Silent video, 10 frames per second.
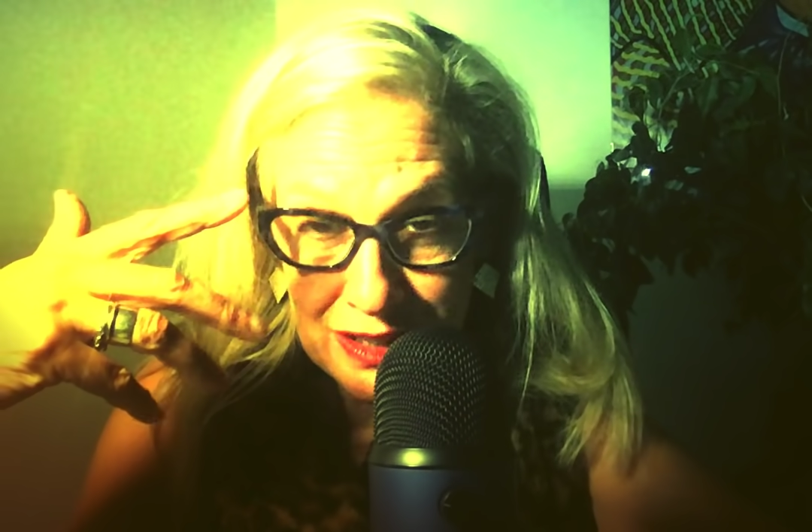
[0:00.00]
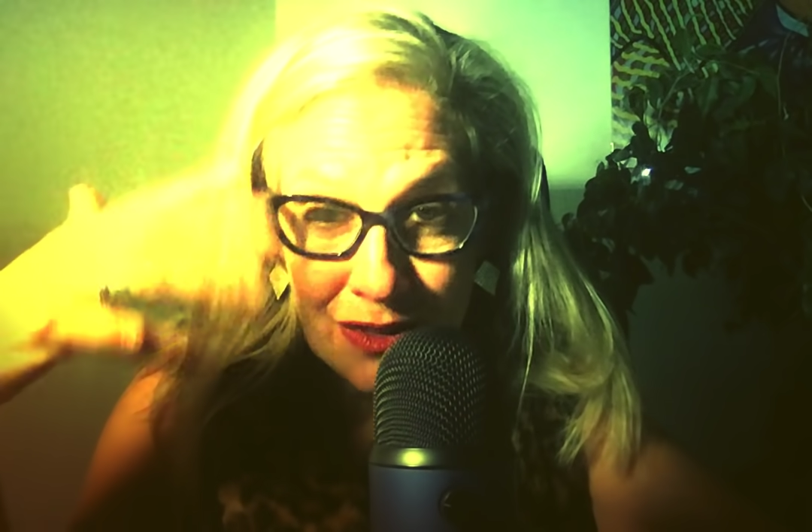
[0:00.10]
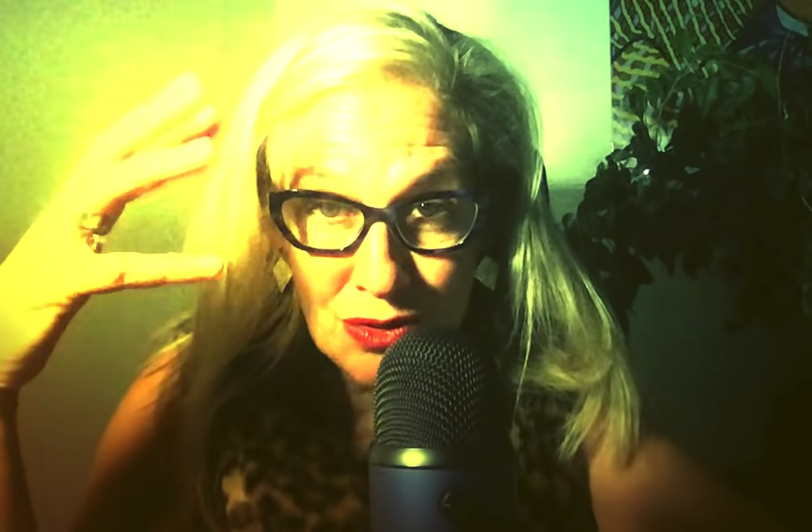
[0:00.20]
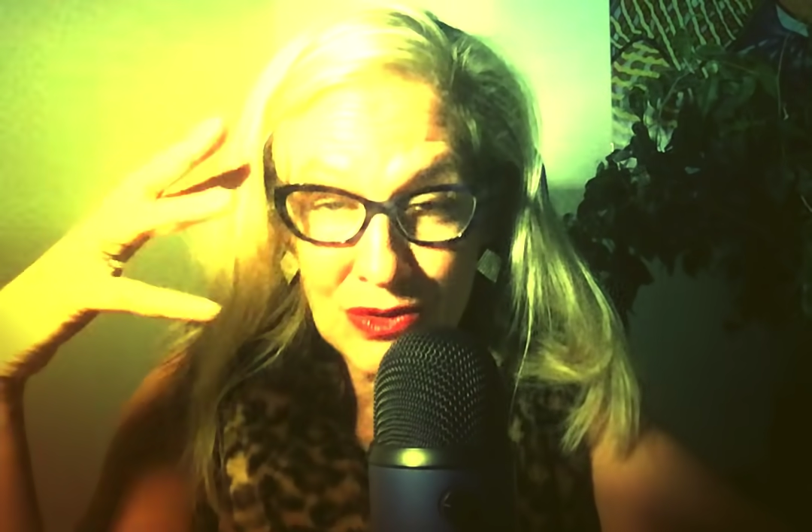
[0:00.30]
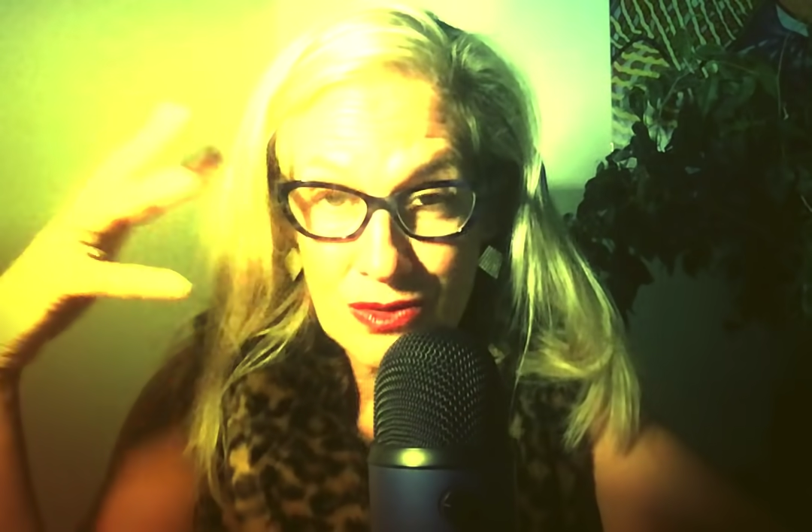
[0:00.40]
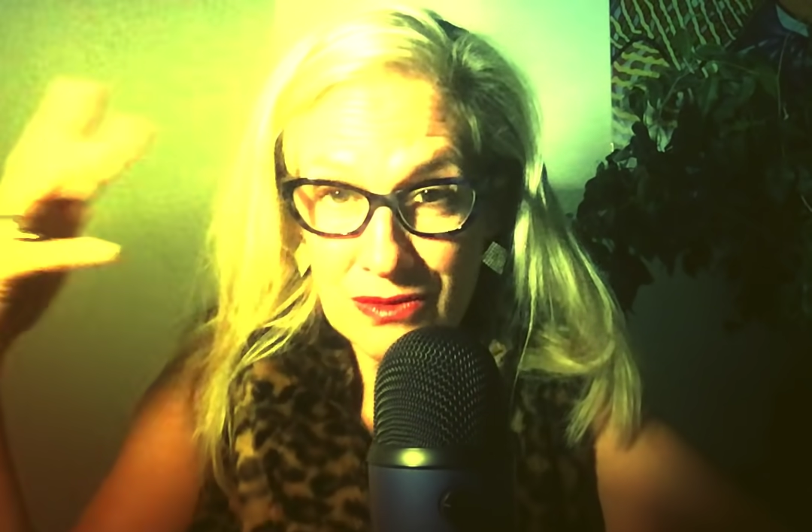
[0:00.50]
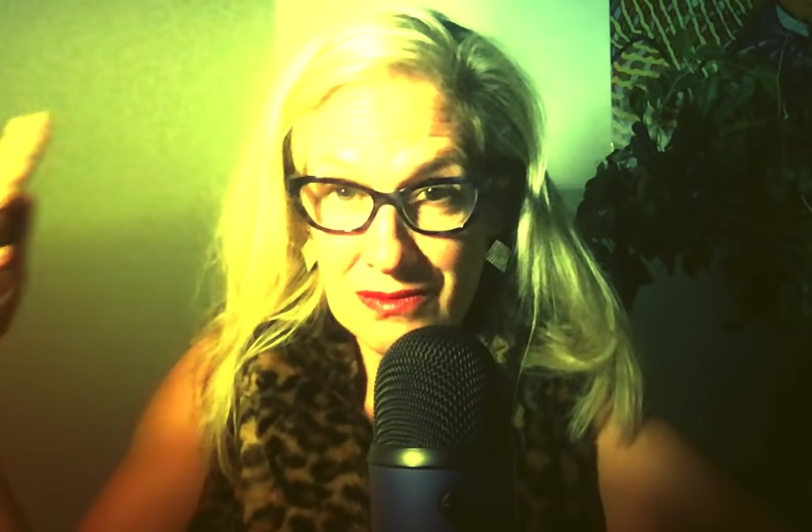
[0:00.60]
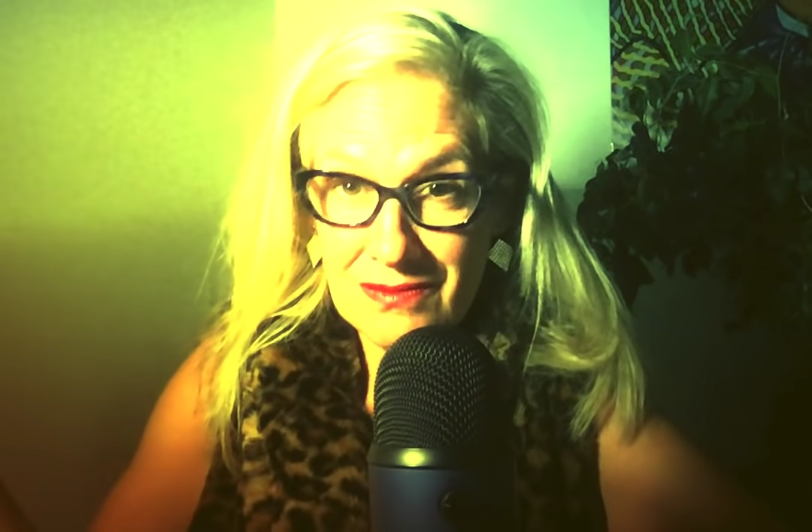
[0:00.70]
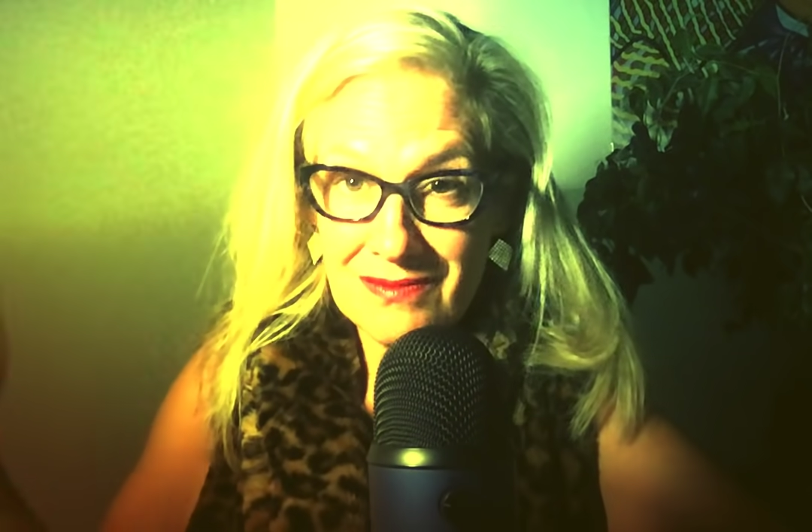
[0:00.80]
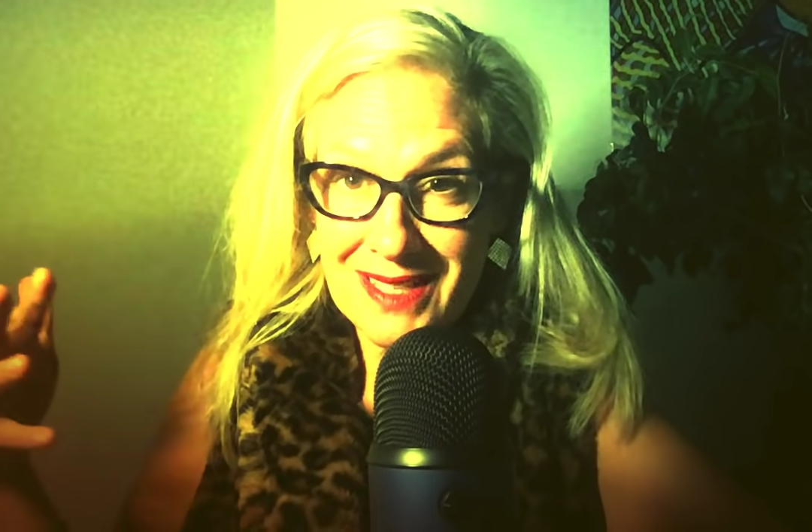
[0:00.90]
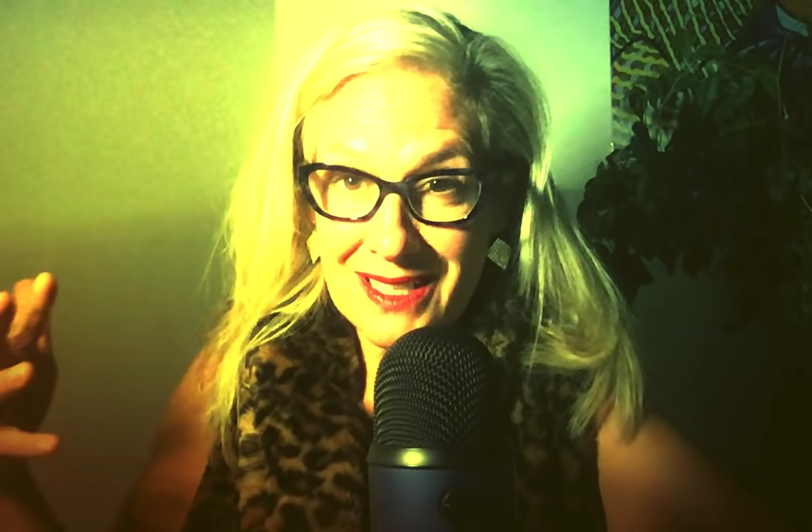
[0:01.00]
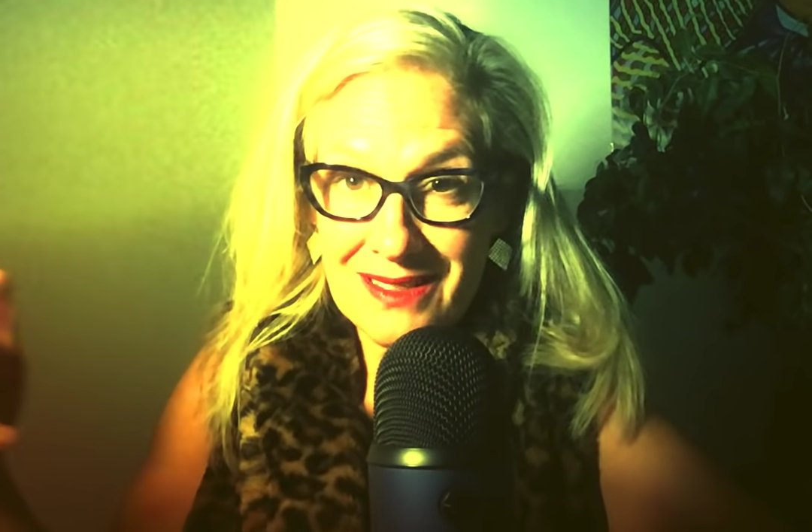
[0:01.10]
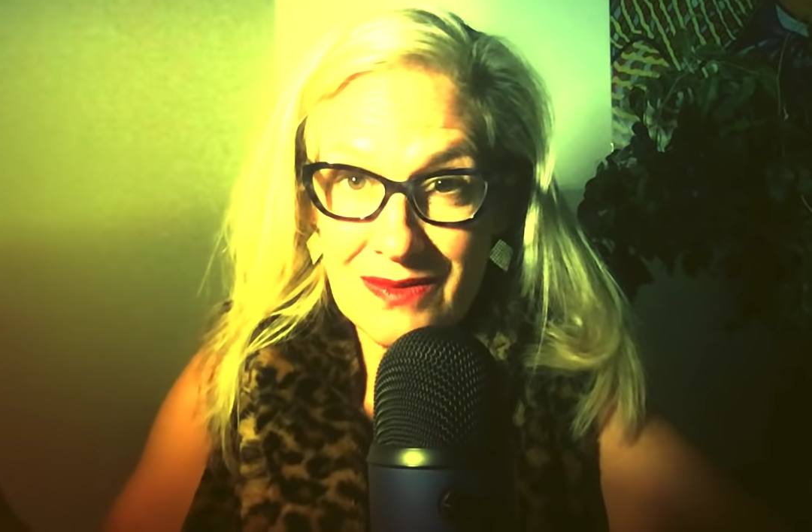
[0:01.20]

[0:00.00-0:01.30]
in the whole like